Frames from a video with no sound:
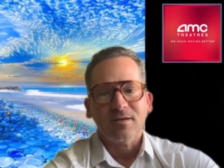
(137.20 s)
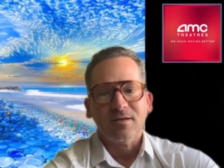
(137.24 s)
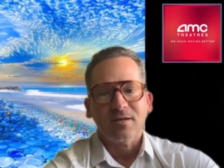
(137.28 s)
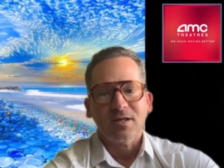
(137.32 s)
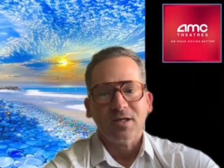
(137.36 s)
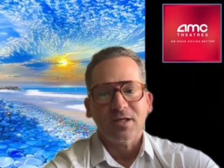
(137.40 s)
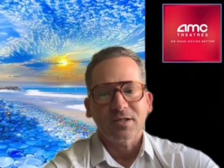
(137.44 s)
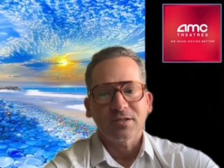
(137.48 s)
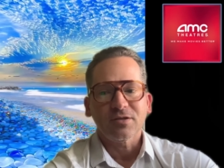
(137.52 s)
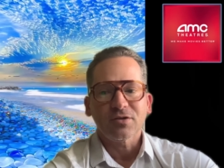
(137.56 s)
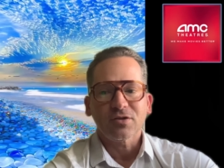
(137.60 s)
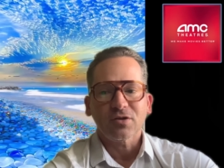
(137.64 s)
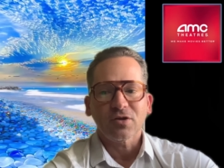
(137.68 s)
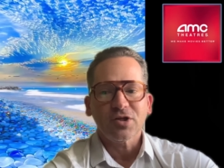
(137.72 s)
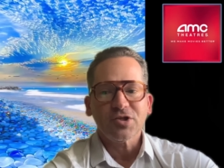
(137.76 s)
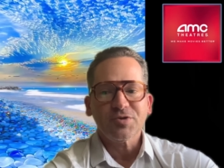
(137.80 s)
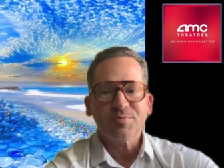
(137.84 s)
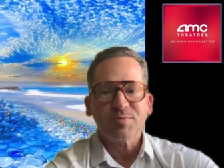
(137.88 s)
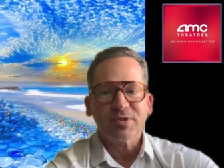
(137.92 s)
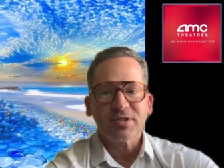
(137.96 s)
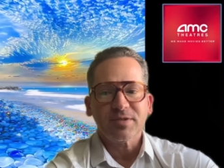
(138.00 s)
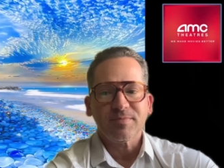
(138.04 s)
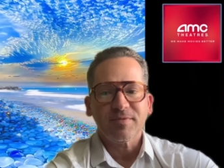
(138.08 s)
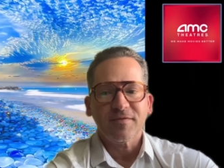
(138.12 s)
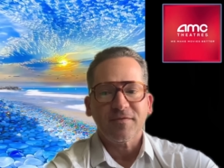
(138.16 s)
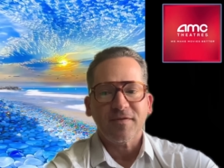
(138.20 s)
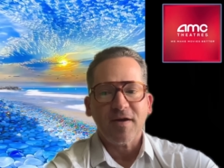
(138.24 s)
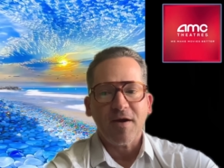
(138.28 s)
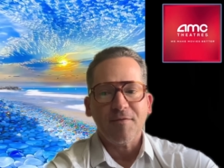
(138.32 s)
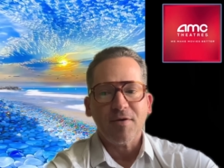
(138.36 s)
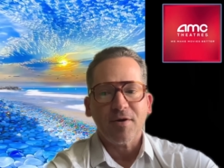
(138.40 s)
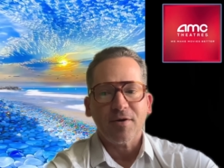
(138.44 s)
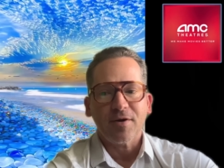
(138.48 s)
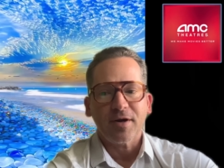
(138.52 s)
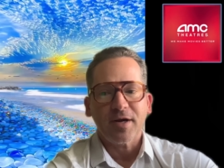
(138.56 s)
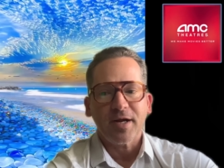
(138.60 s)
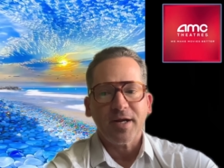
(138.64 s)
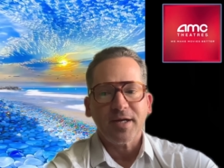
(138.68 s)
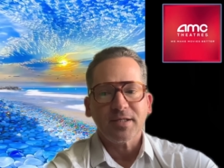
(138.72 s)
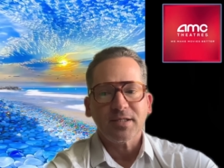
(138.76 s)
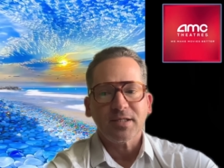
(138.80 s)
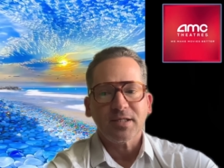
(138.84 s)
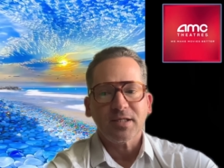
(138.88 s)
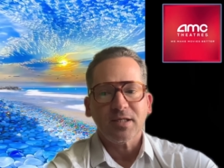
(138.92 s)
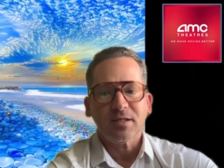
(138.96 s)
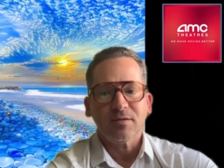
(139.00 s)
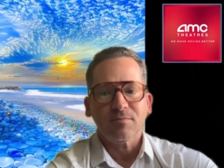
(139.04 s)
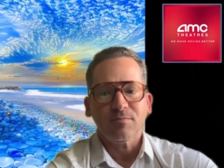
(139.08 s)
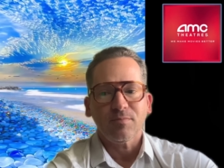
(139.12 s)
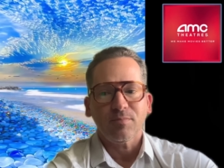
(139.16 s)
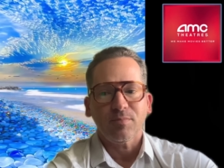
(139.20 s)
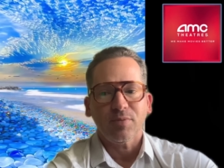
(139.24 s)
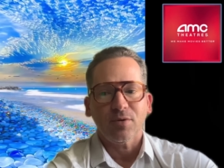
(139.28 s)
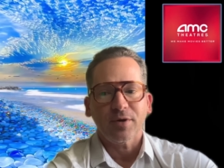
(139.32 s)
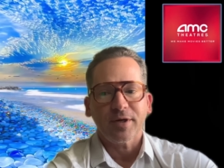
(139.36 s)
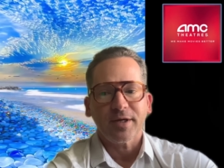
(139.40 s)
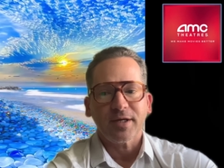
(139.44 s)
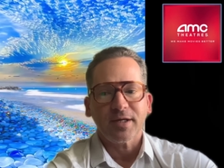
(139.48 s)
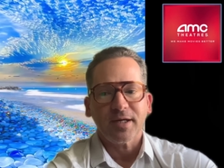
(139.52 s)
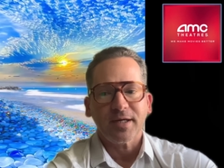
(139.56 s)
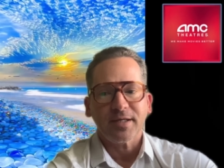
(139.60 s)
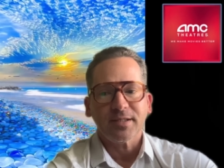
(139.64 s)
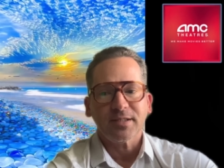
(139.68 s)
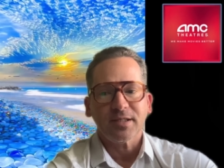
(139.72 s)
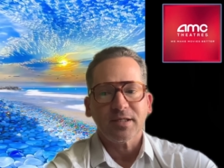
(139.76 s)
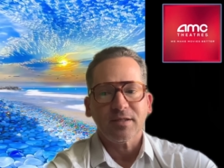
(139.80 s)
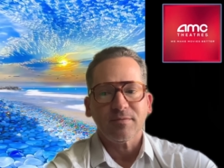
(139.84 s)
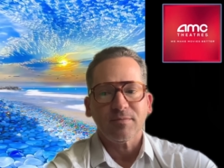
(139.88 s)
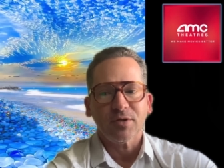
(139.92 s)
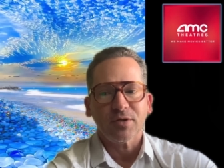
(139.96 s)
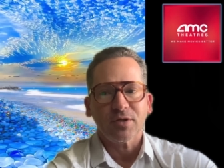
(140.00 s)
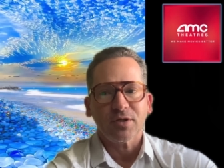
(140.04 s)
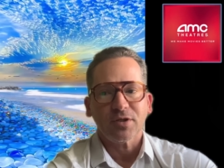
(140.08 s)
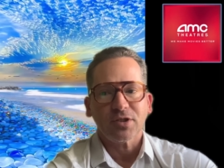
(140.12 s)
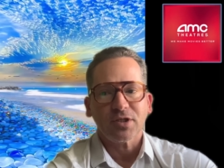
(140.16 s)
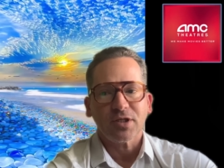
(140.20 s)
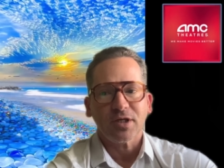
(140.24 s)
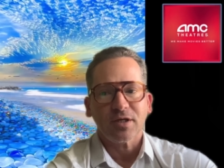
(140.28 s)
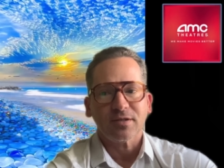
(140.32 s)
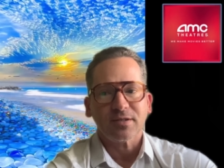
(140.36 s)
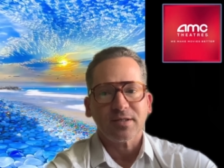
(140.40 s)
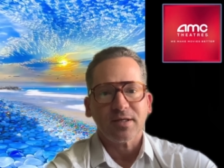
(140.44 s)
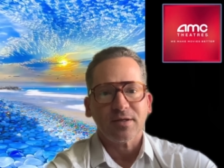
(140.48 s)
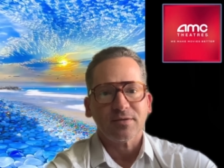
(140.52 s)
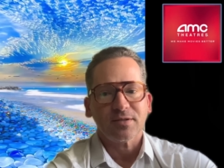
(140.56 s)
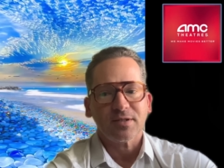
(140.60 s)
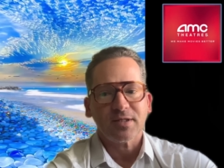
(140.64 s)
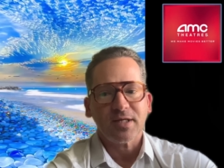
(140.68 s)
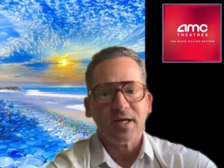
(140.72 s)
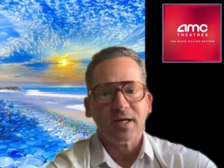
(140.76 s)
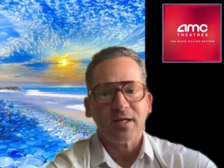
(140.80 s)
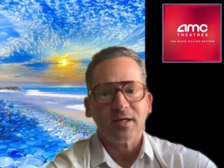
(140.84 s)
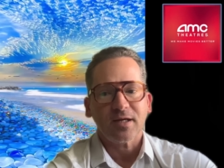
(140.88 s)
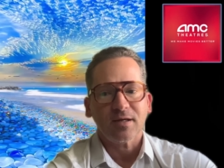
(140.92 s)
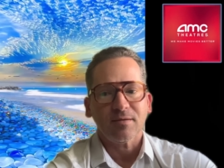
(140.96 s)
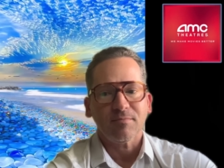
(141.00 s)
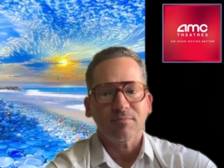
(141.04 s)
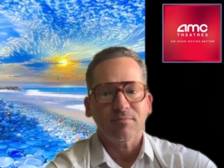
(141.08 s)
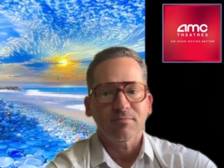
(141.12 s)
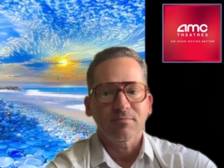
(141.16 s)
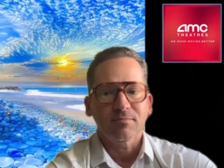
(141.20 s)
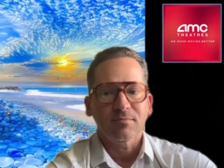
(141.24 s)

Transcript: Because there's only supposed to be 519.19 million shares outstanding